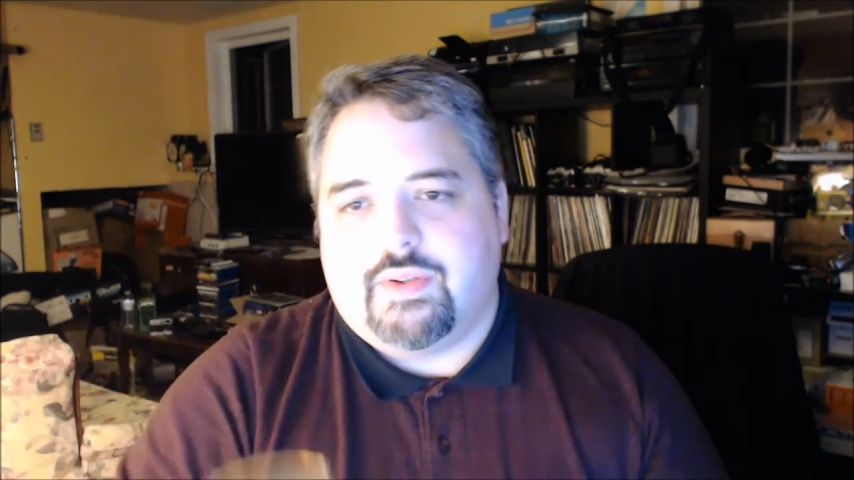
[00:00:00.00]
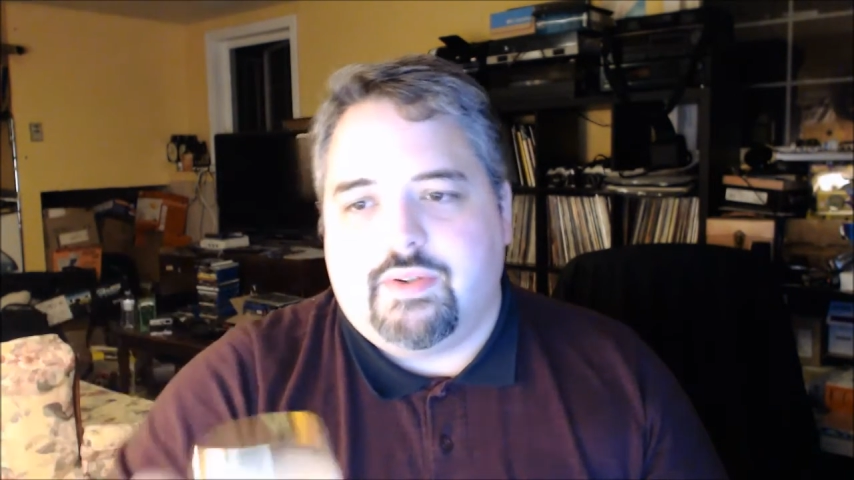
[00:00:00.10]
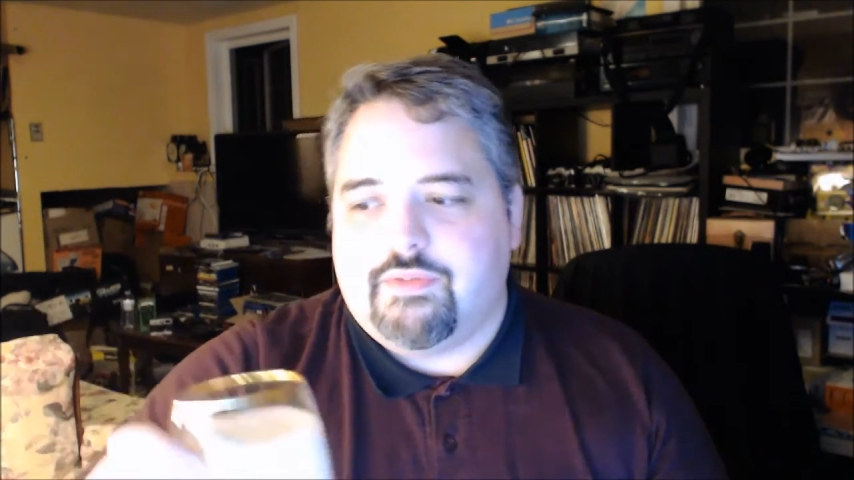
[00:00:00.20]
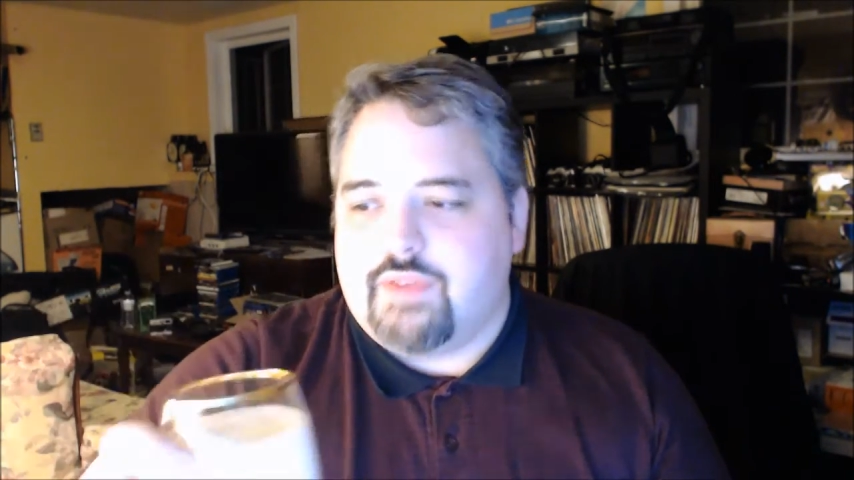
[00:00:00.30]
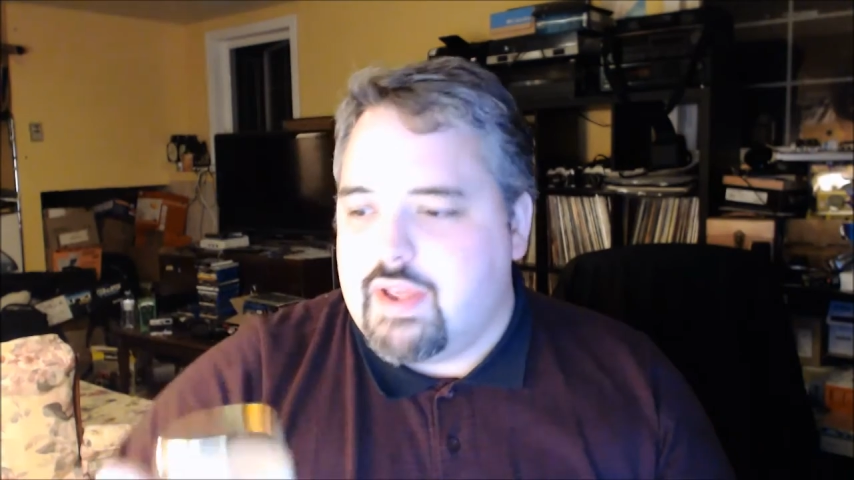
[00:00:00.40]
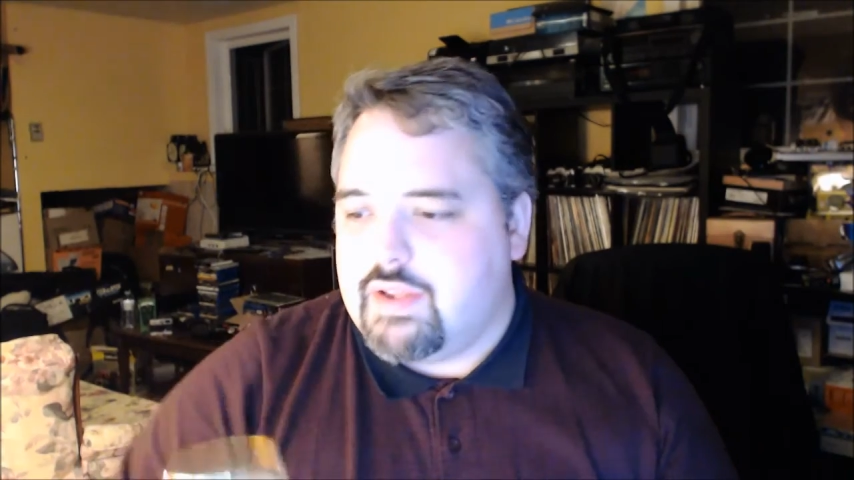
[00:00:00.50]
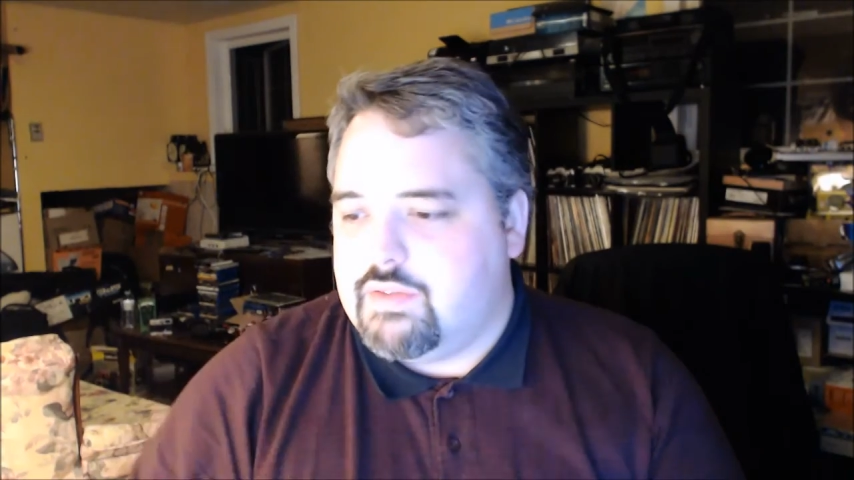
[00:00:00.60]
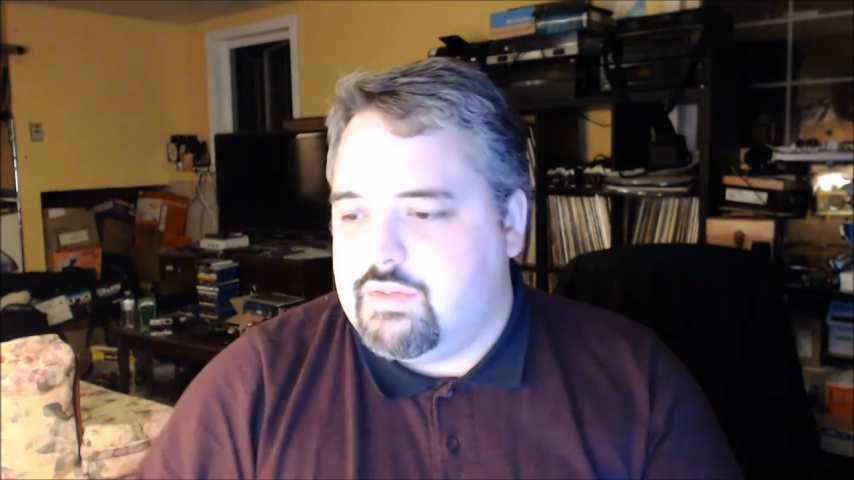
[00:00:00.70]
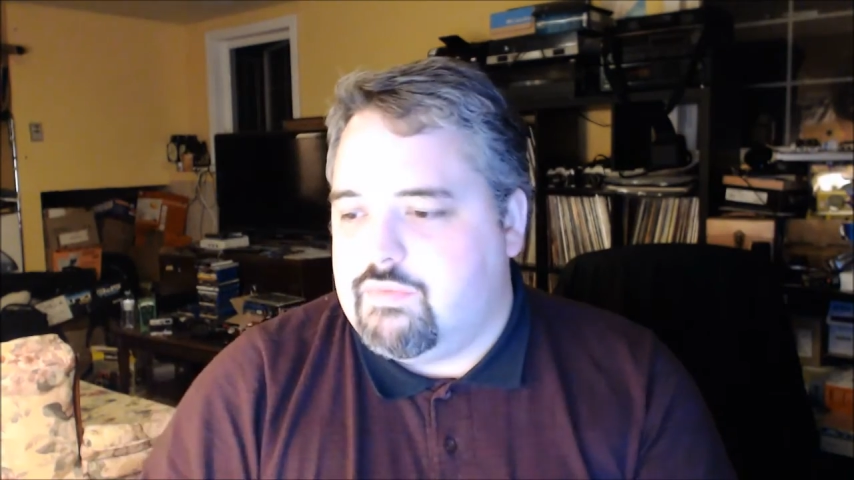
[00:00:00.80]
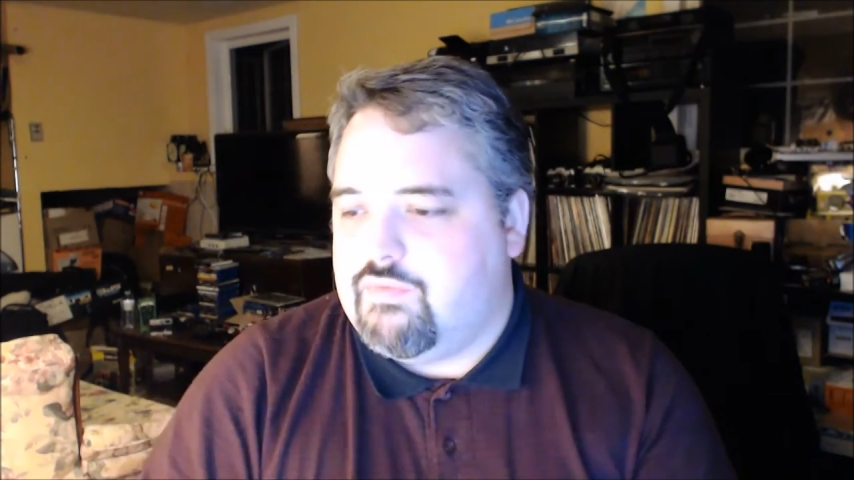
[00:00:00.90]
of
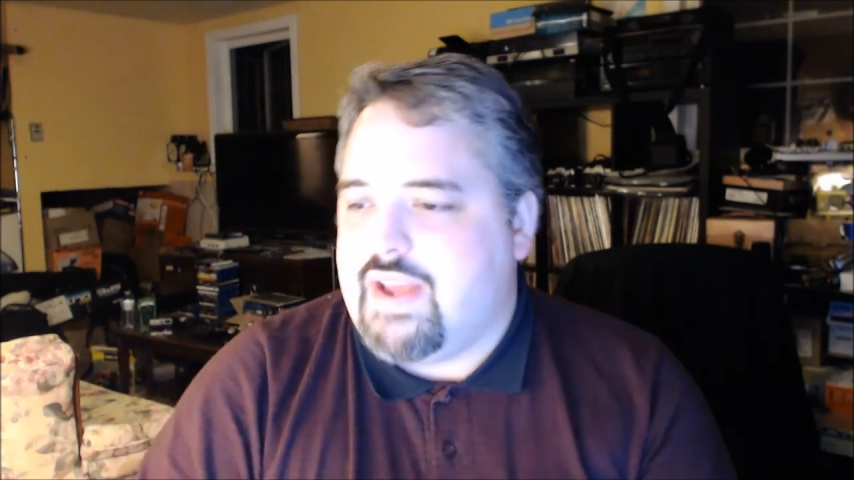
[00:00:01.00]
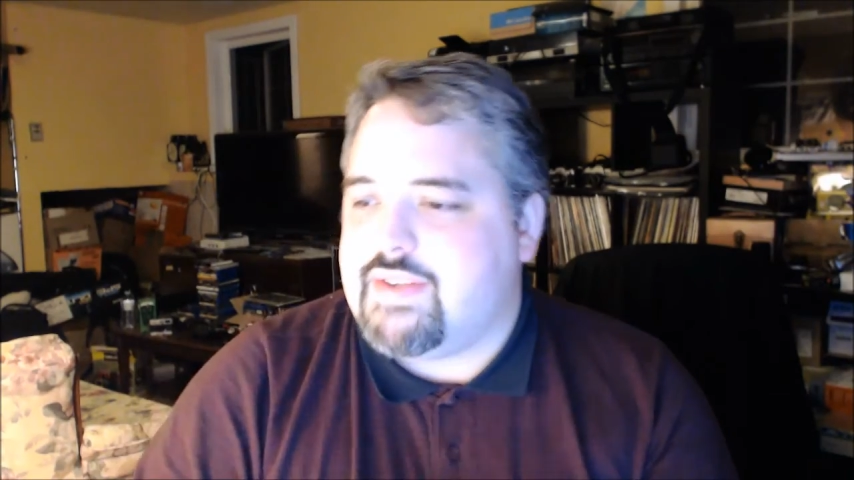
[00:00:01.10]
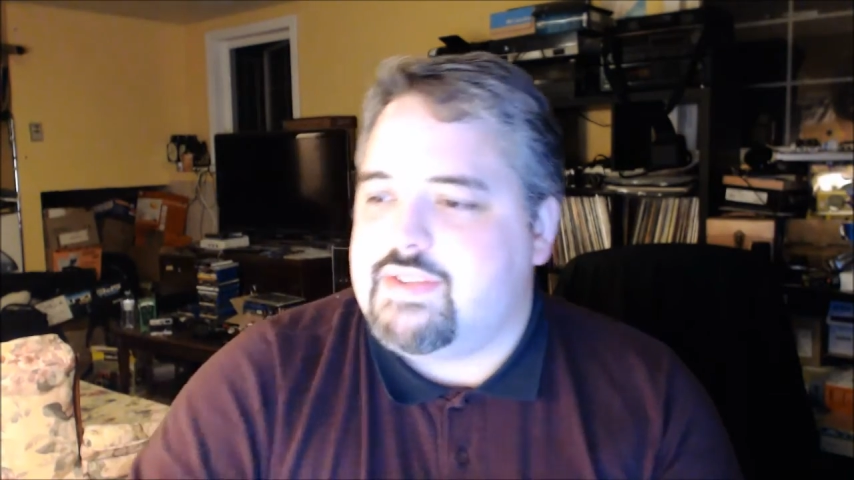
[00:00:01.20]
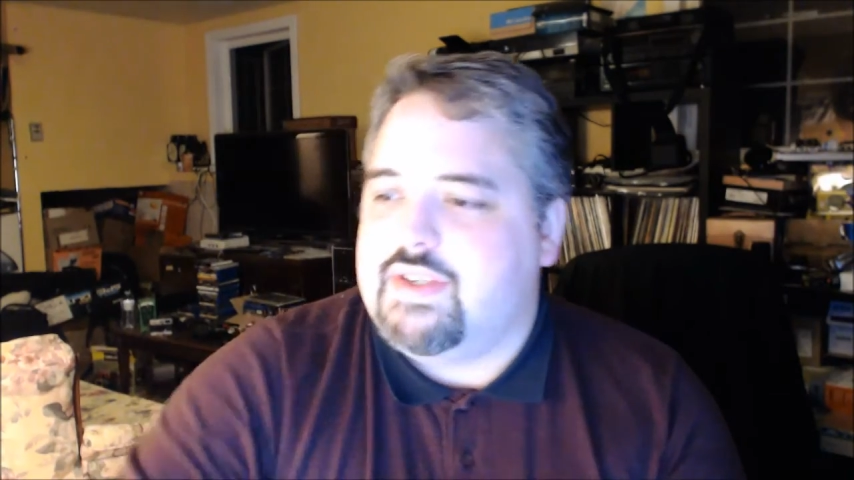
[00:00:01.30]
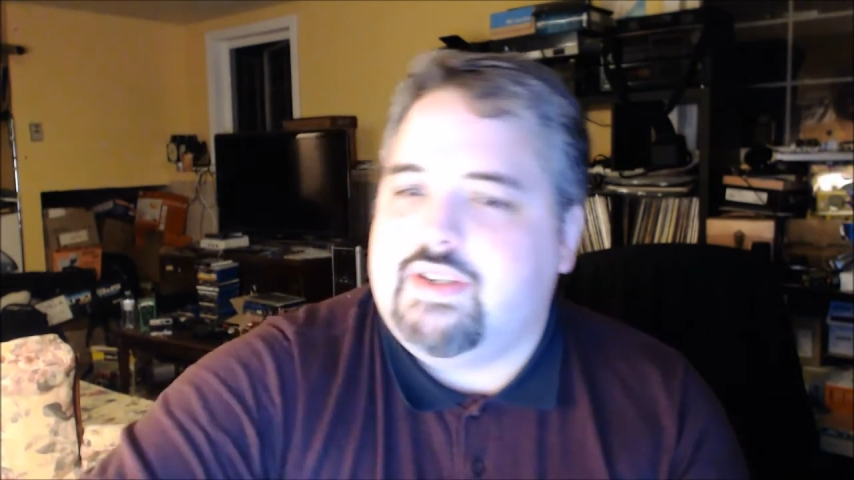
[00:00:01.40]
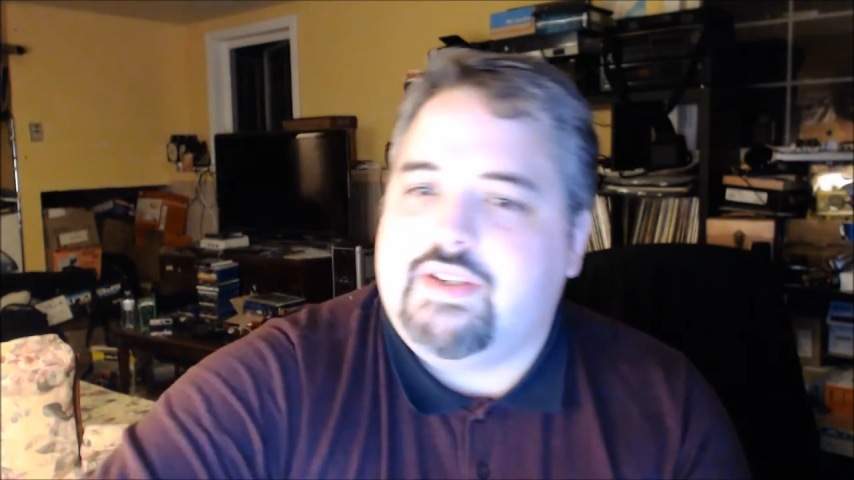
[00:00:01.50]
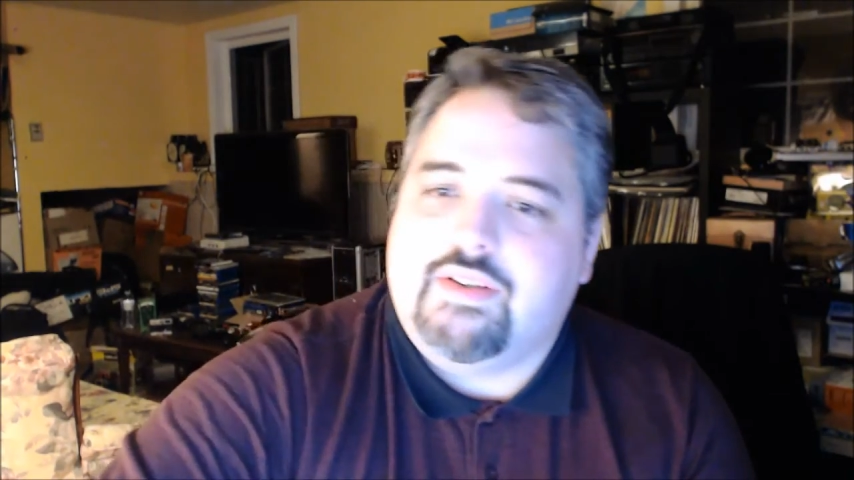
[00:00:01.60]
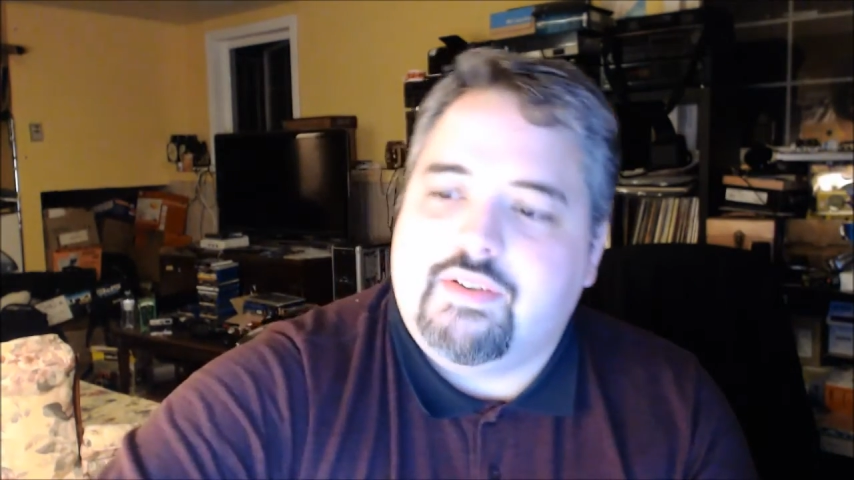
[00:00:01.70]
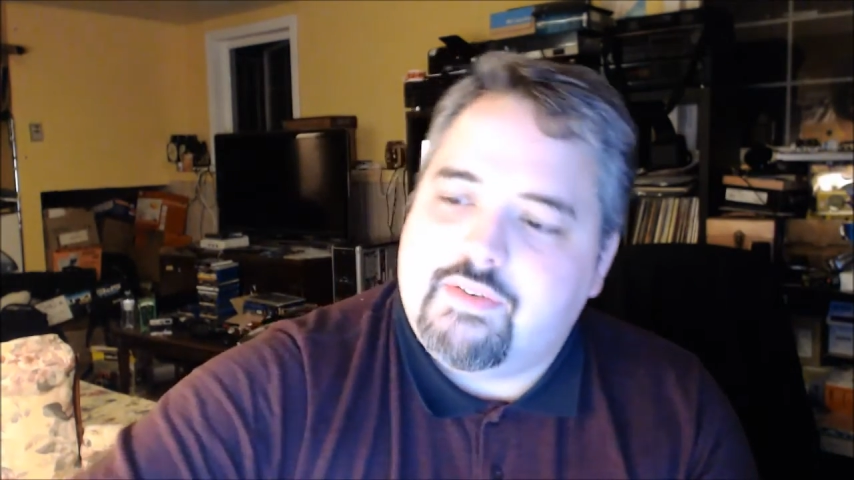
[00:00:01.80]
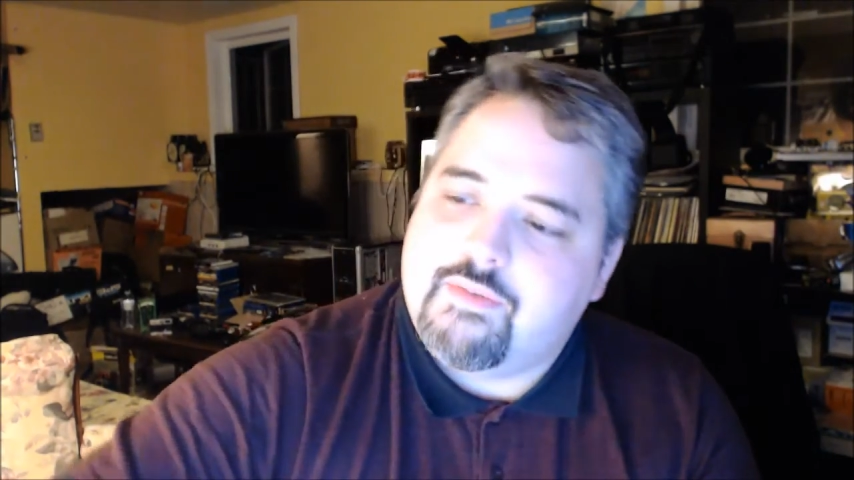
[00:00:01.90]
Fat Tug